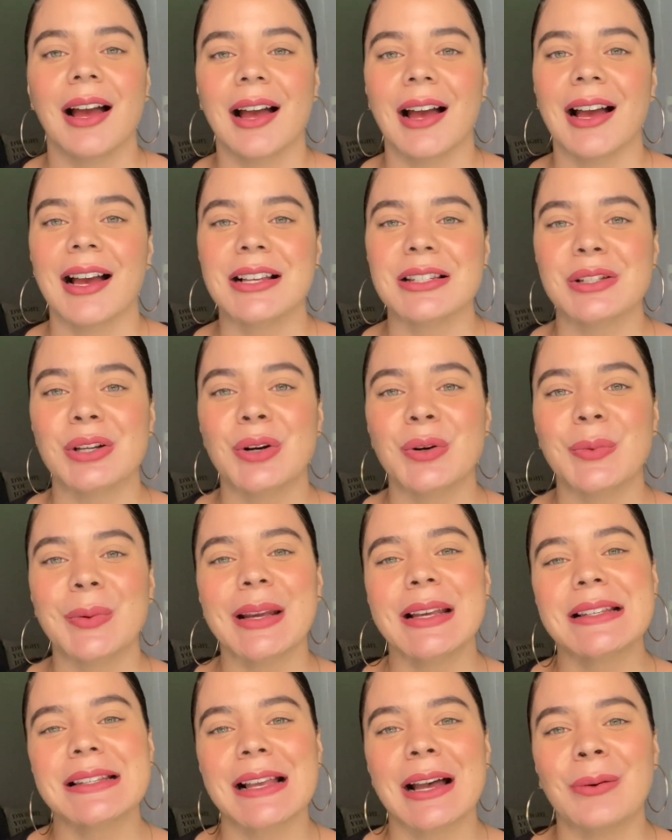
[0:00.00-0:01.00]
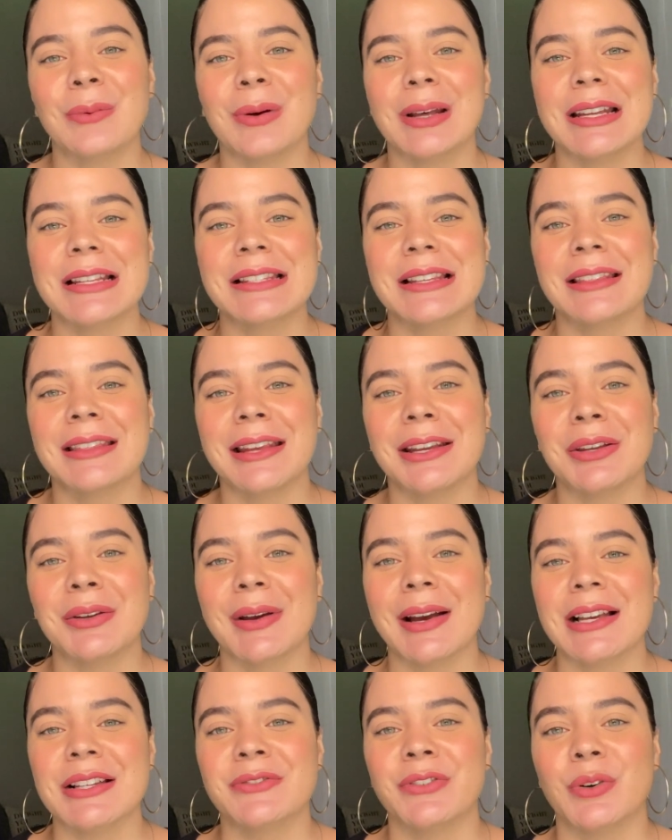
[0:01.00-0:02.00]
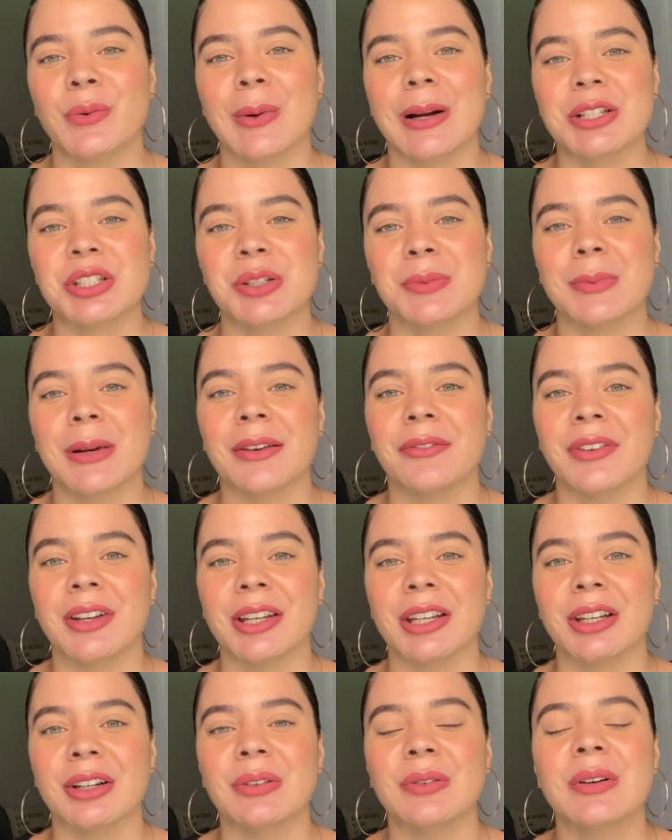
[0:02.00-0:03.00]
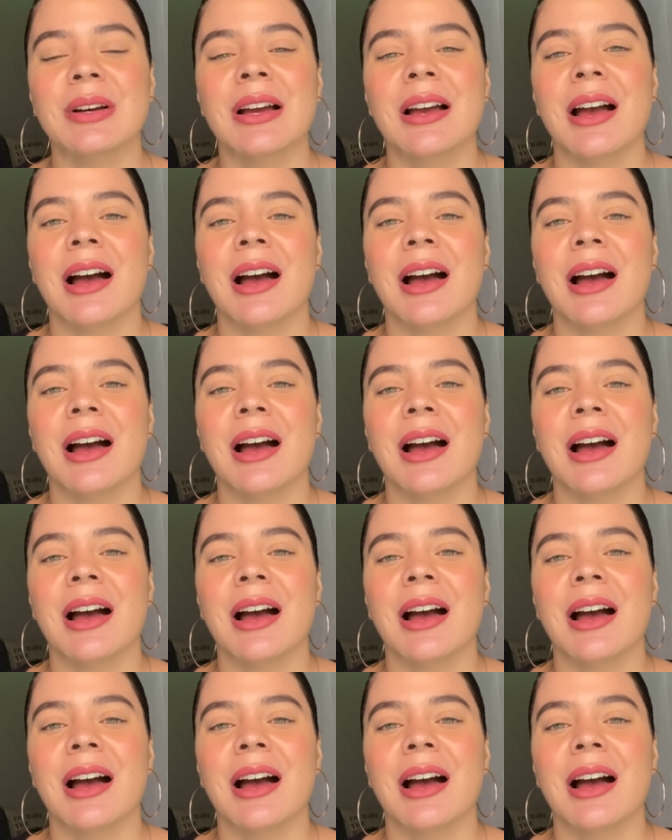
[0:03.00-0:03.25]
As always, I wanted to thank you guys for watching my video.